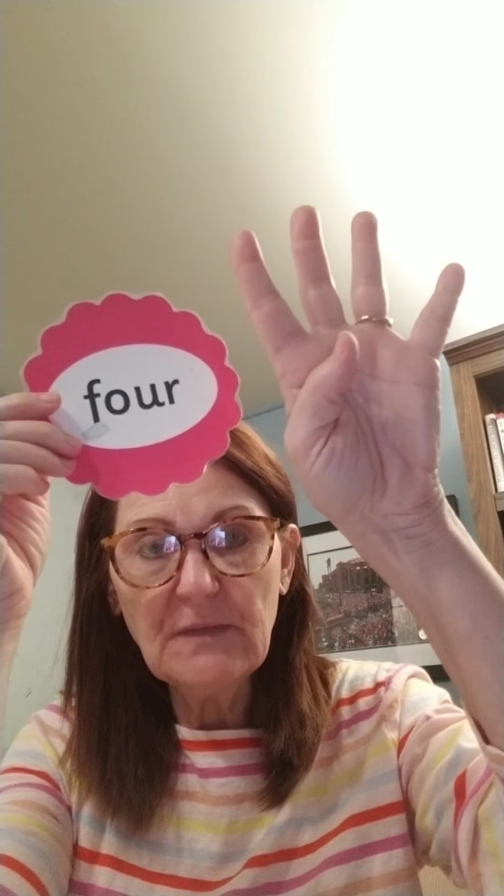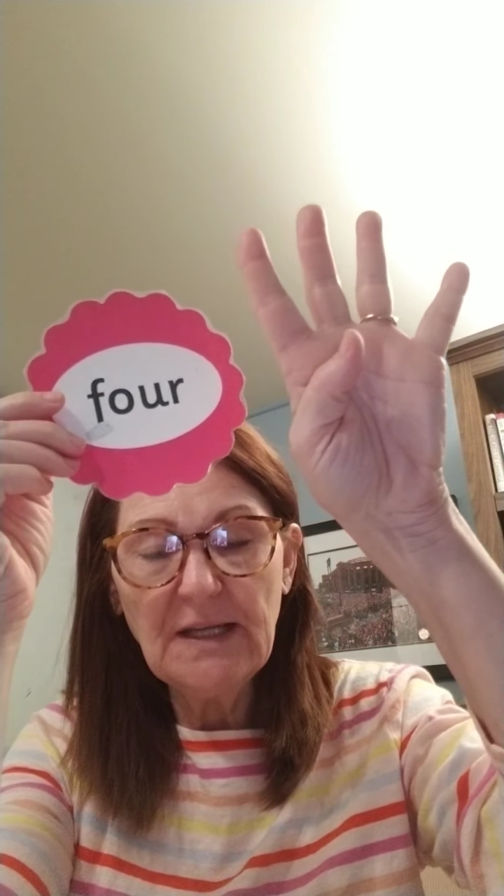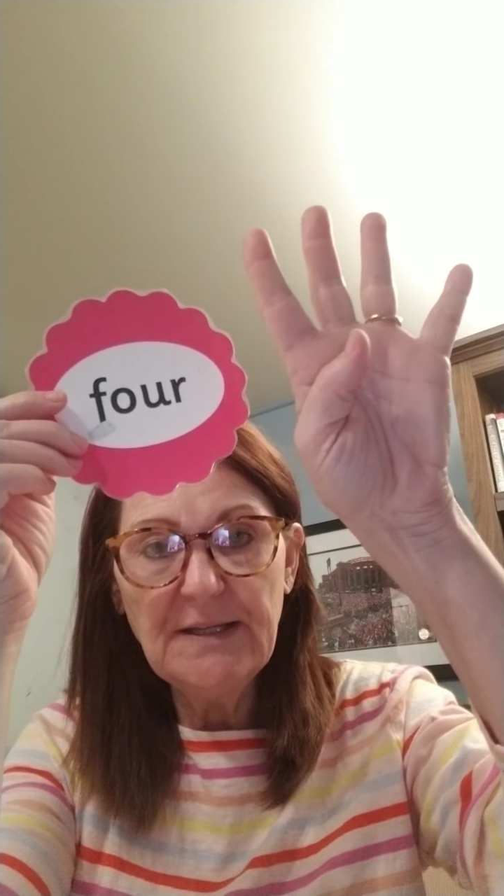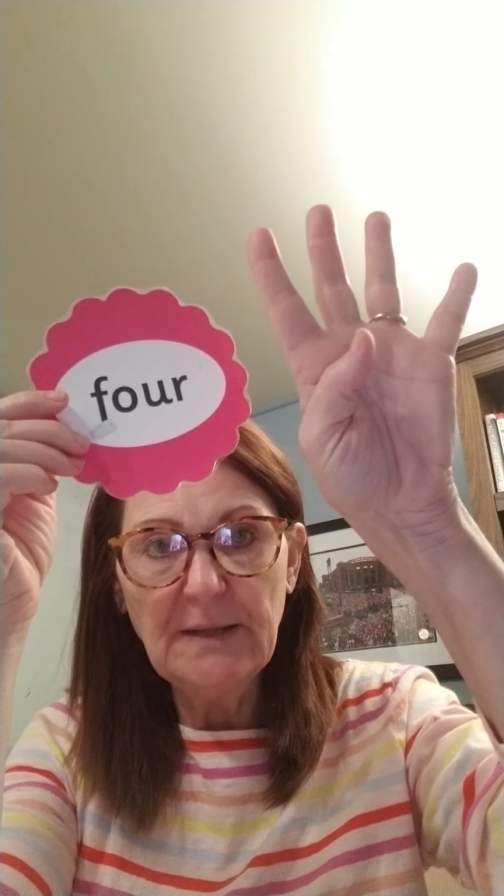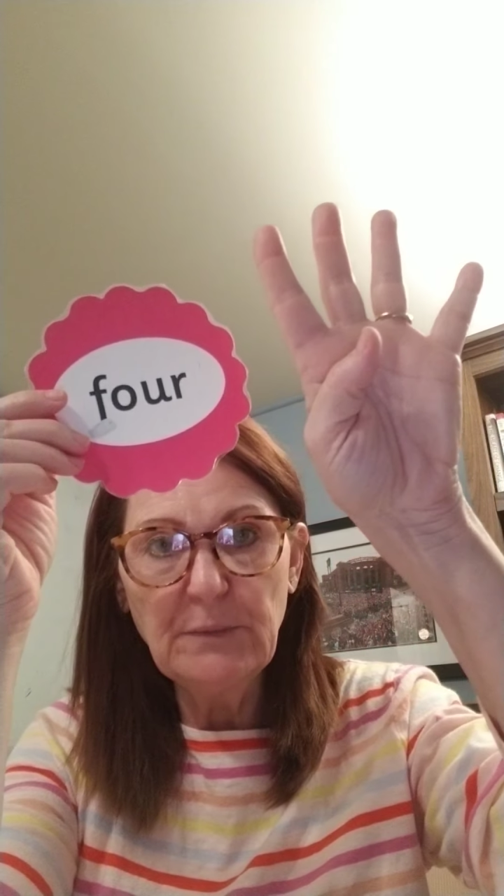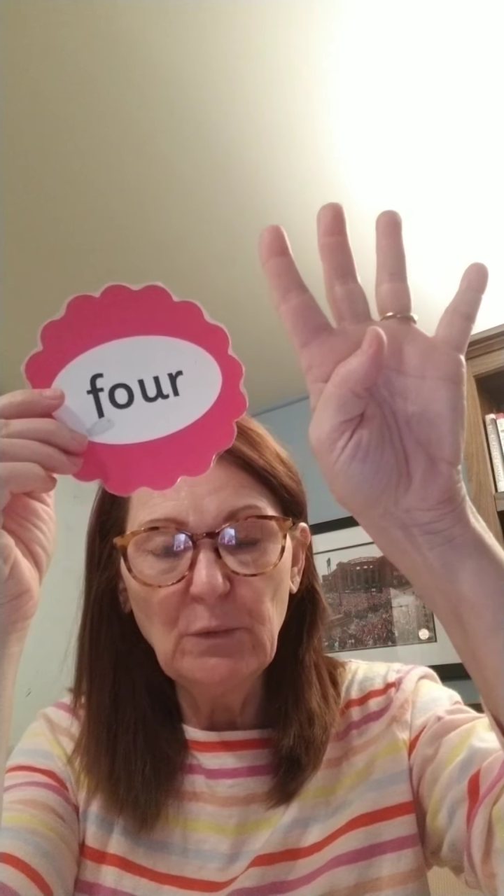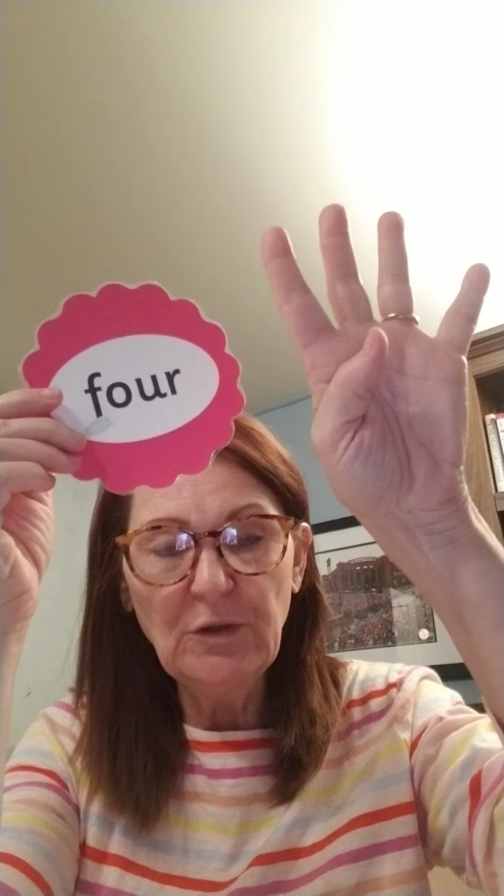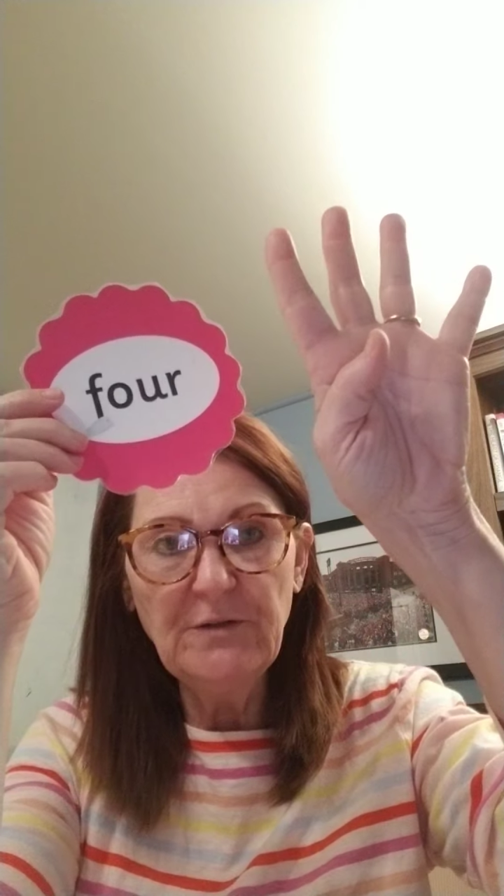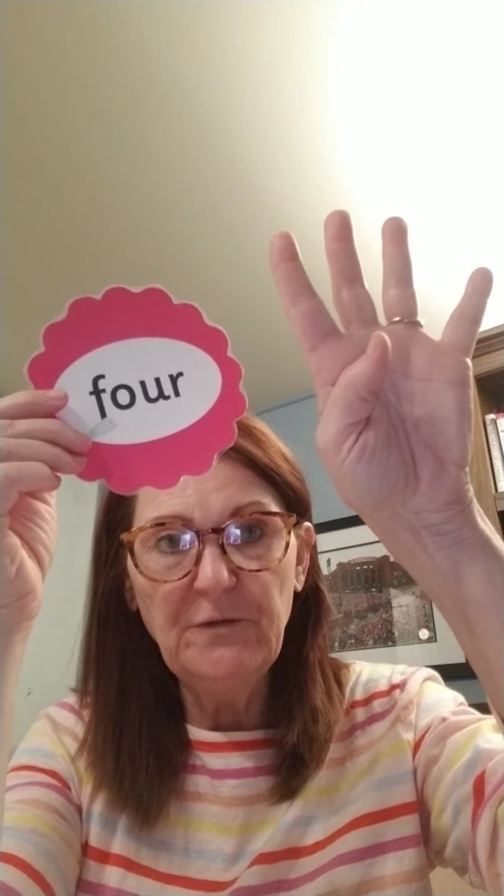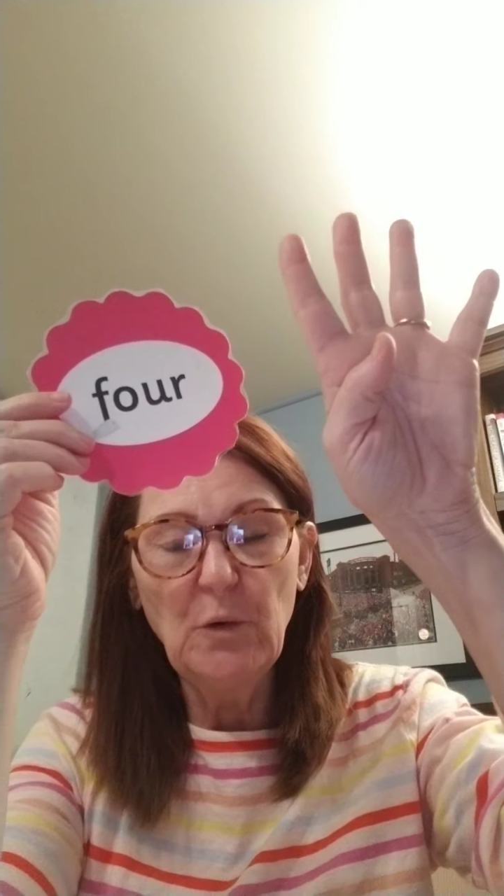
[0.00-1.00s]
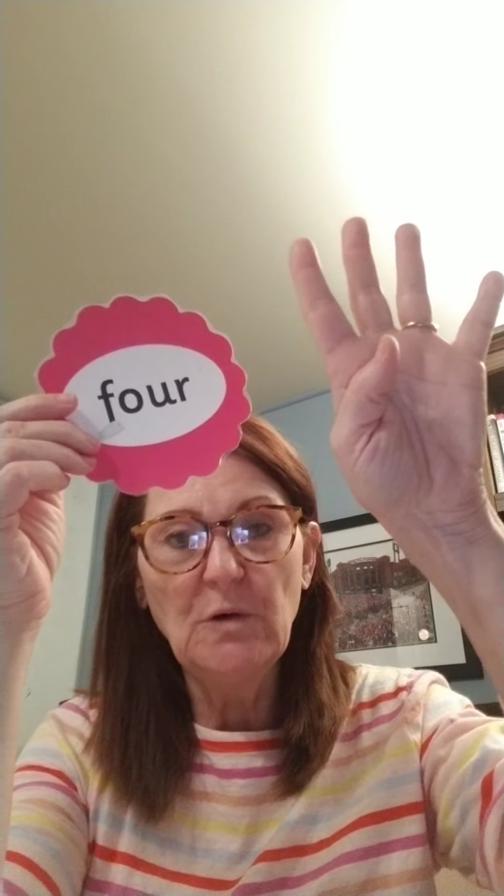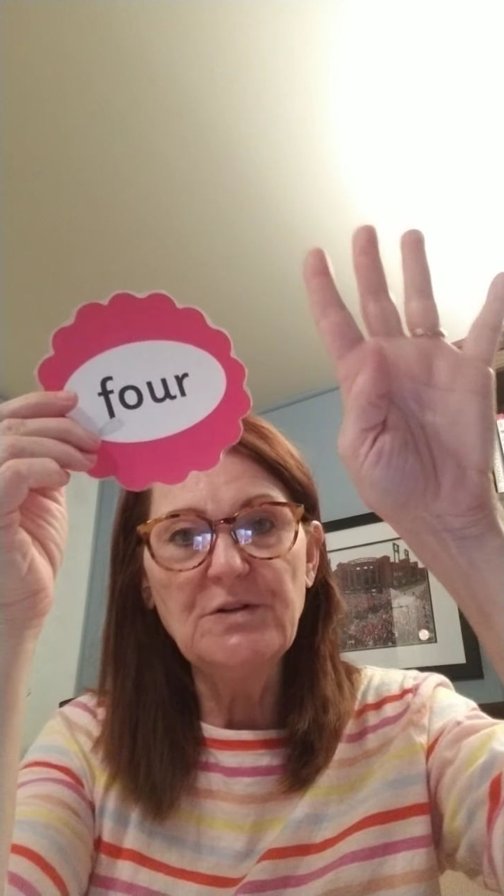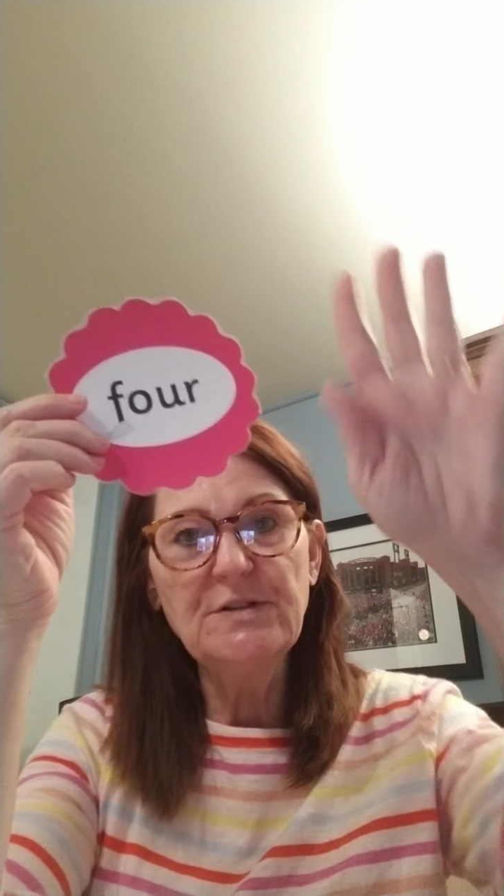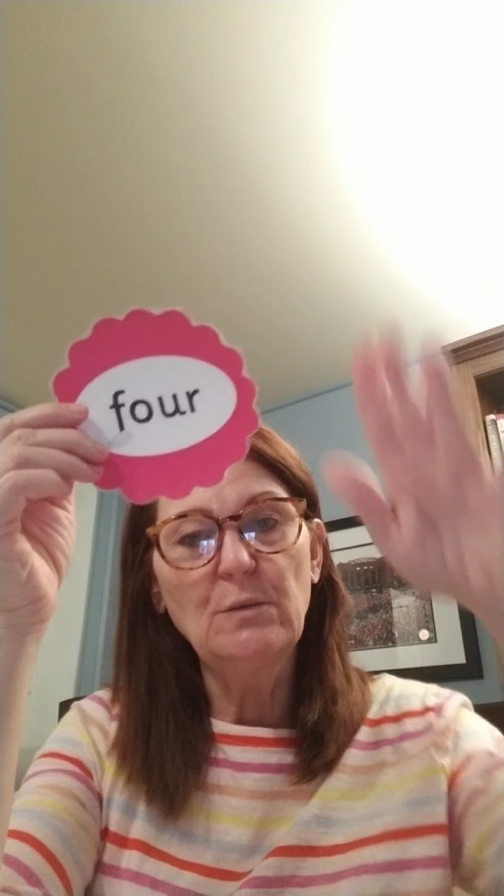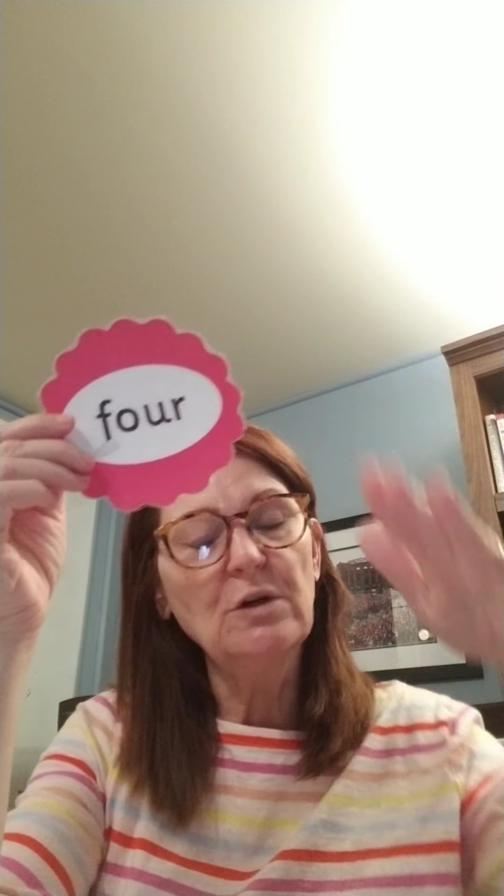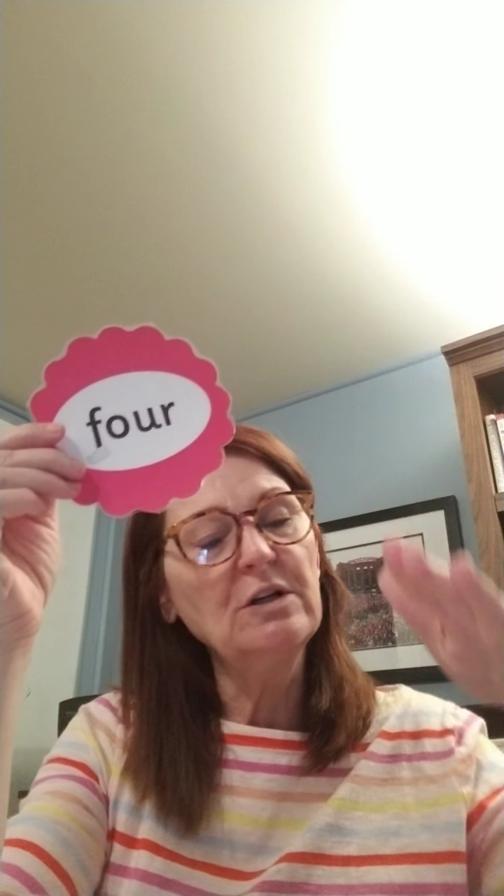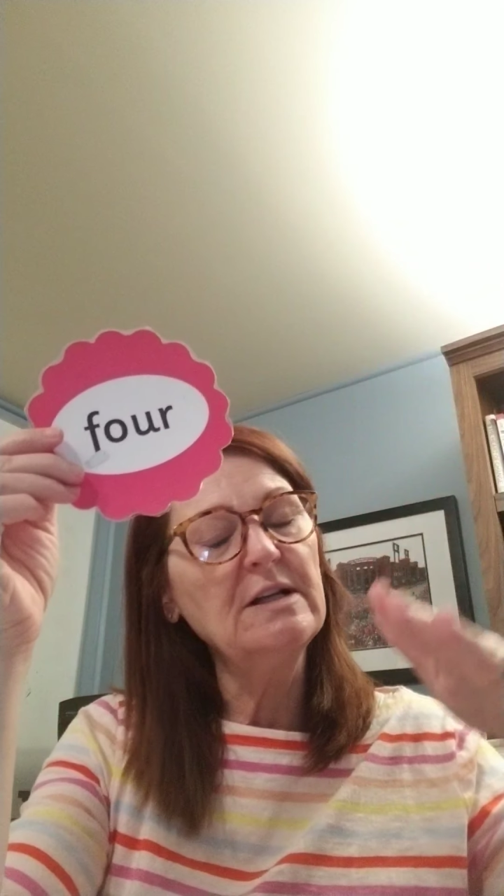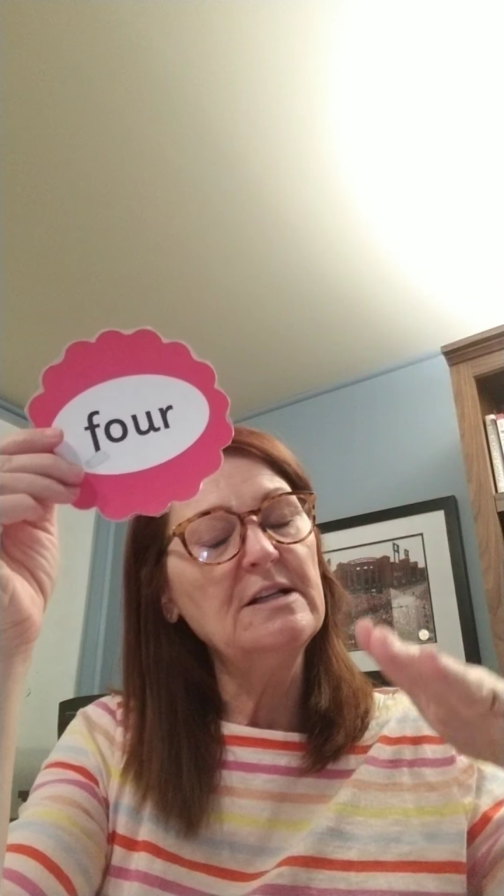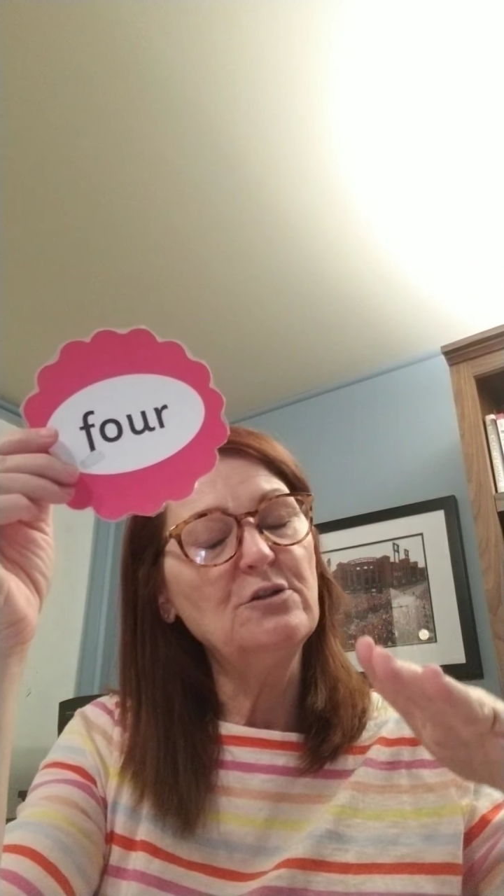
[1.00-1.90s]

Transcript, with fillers: number word four. So we're